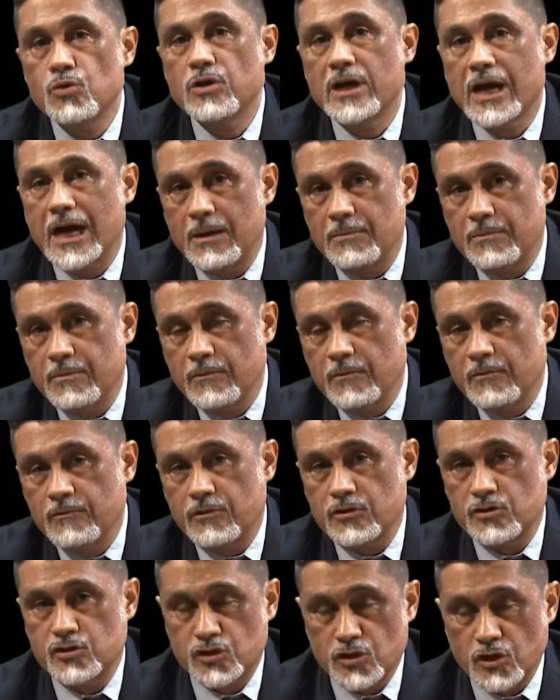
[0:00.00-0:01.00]
cap
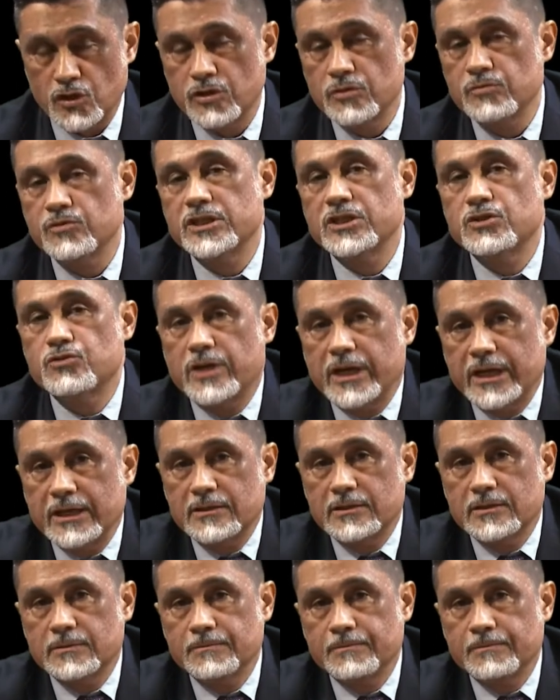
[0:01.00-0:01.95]
for sodium citrate,